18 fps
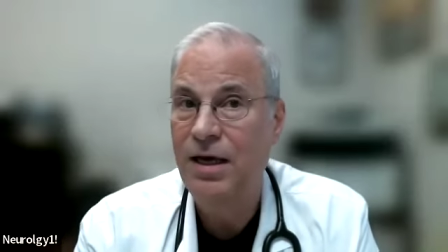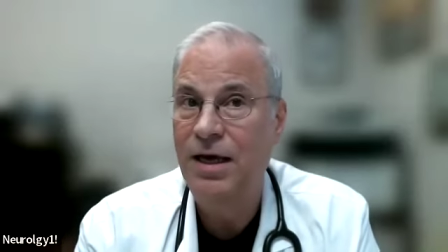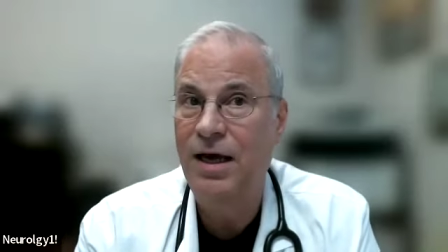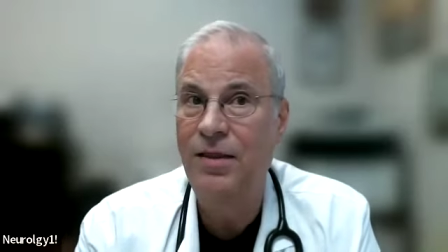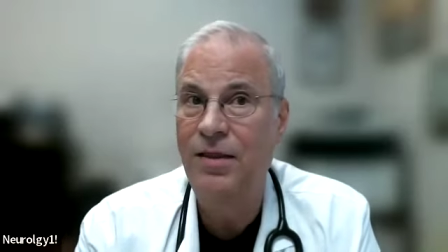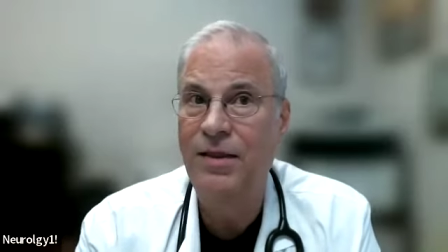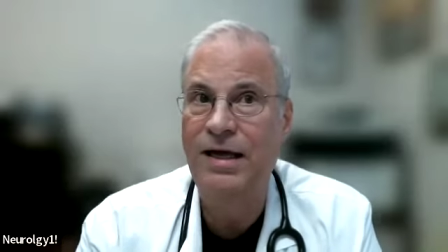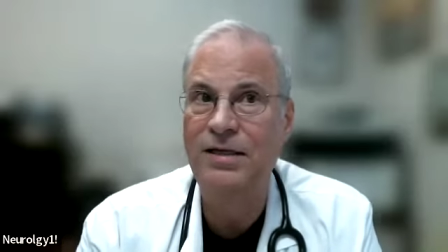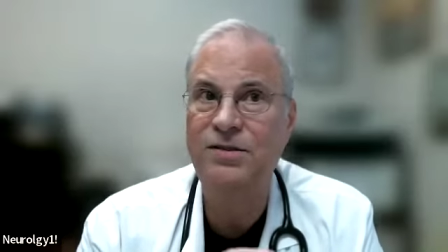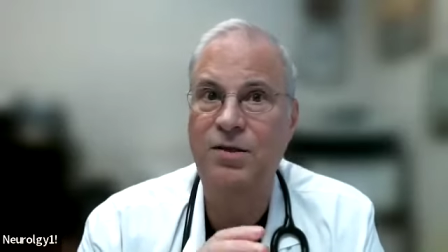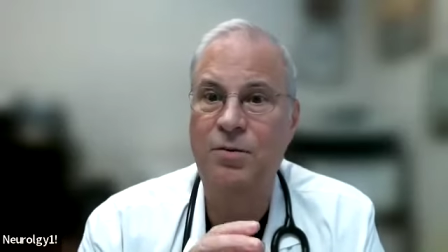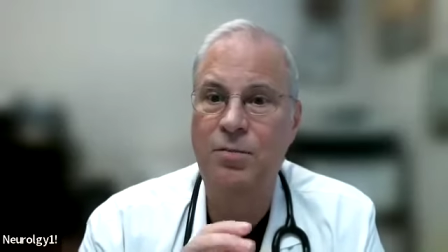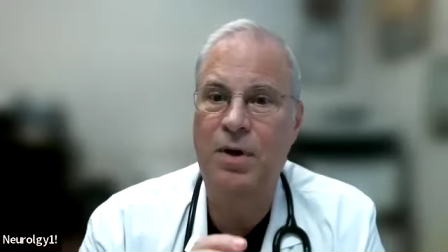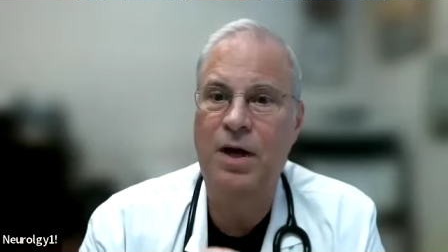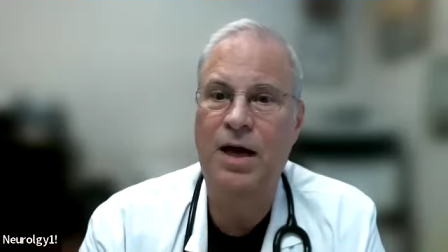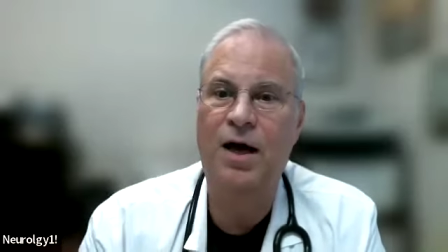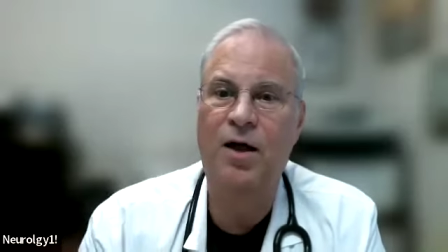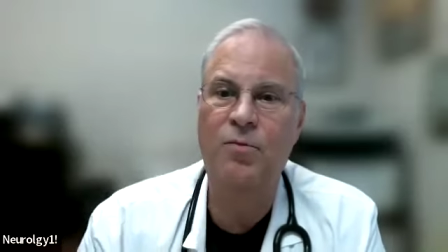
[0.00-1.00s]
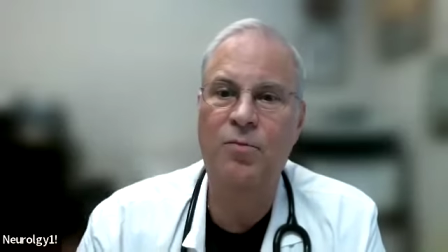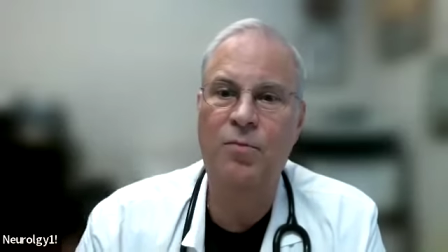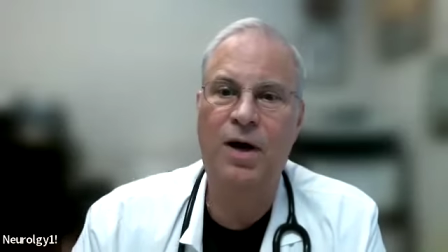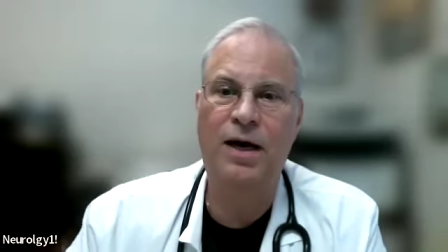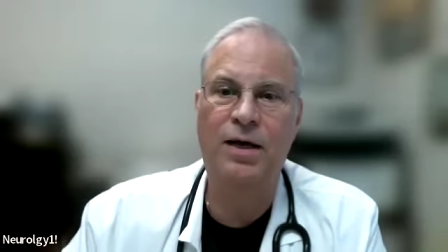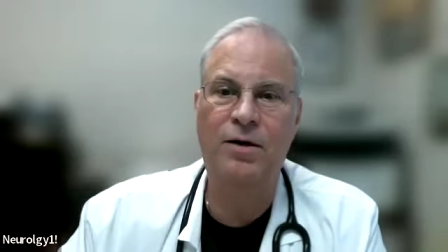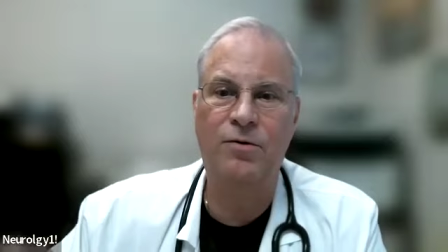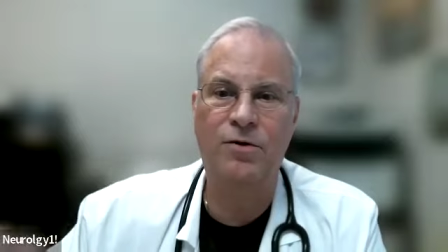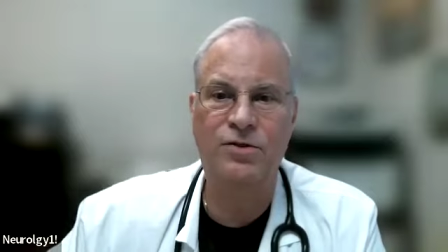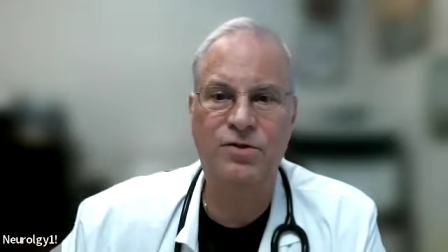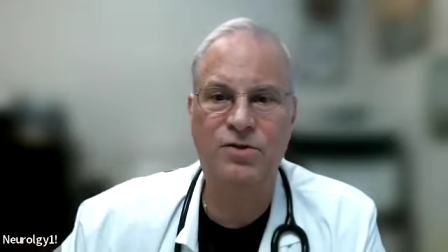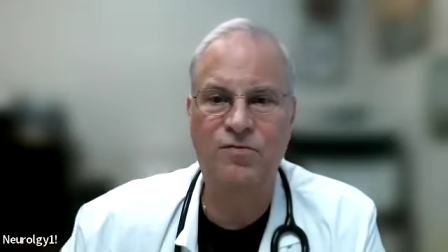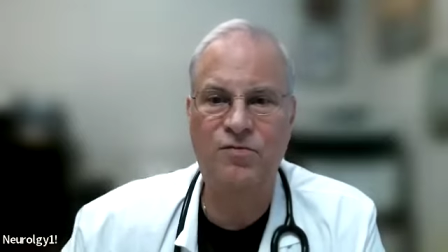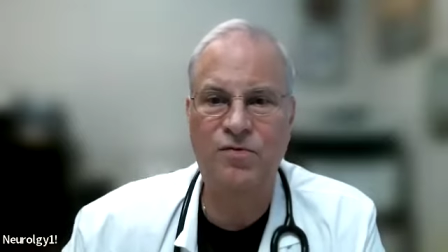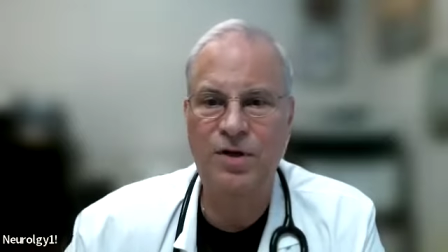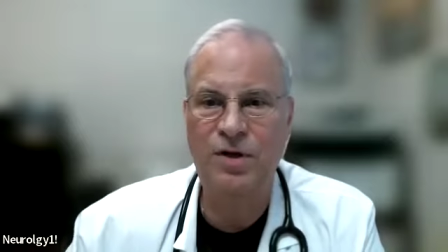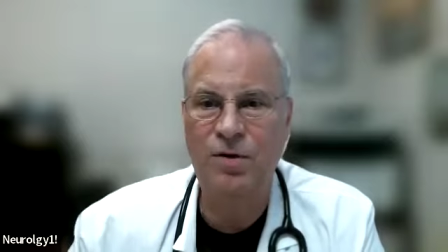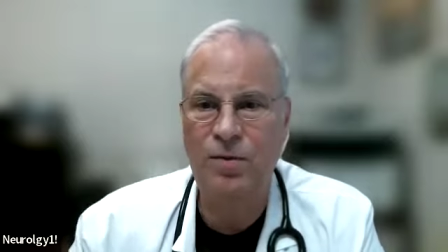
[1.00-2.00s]
And that's a mild, moderate,
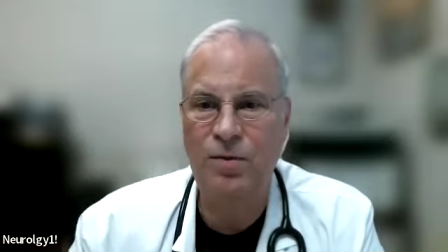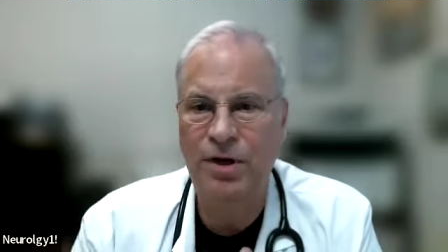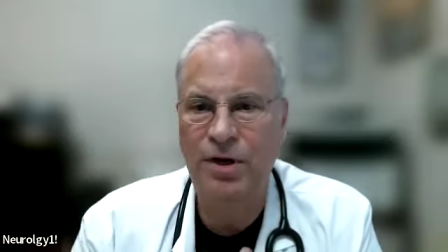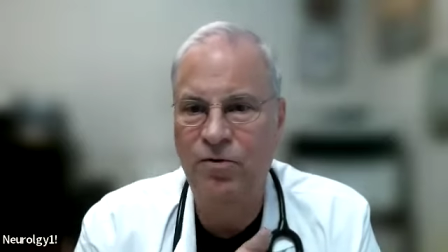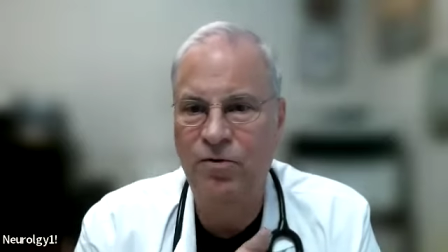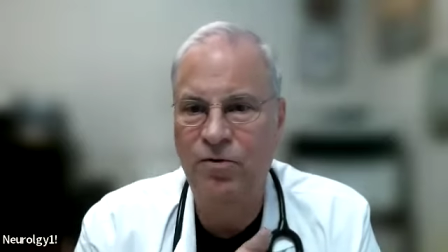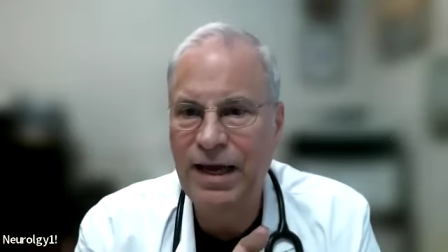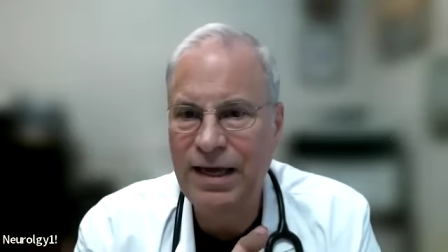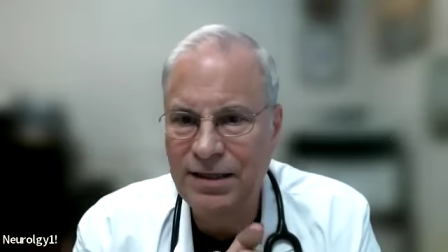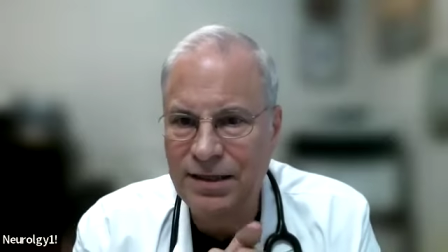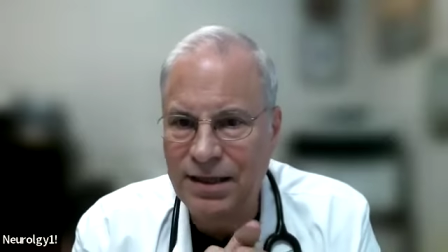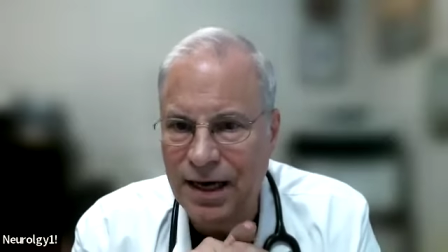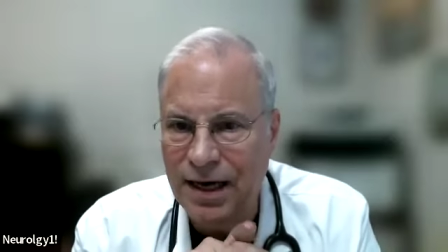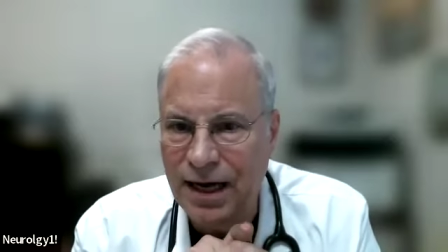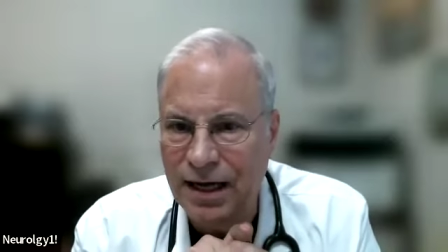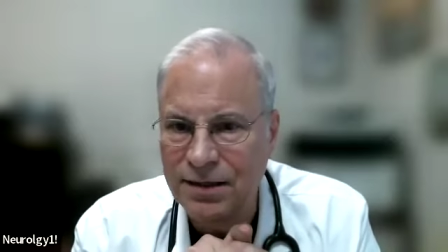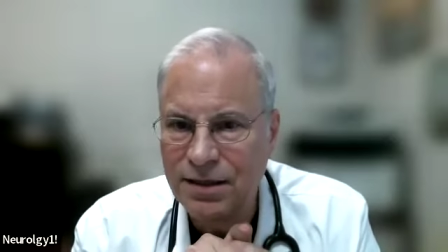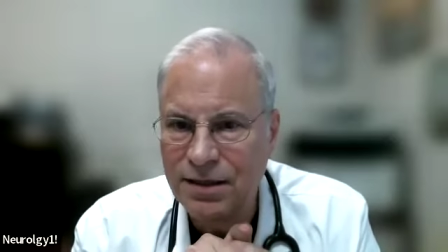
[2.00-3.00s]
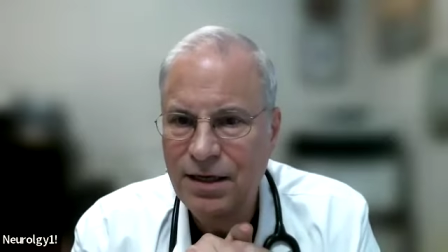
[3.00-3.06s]
severe. We grade that.